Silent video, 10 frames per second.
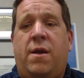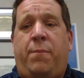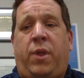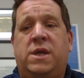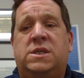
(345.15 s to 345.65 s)
and
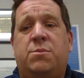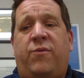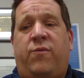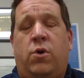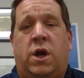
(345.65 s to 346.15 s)
place it
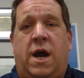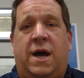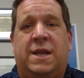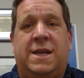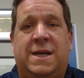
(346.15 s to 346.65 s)
before
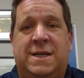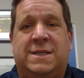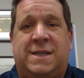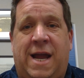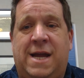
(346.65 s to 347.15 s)
God and in
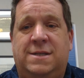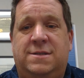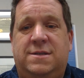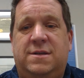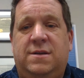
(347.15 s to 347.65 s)
his
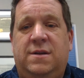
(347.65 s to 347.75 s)
hands.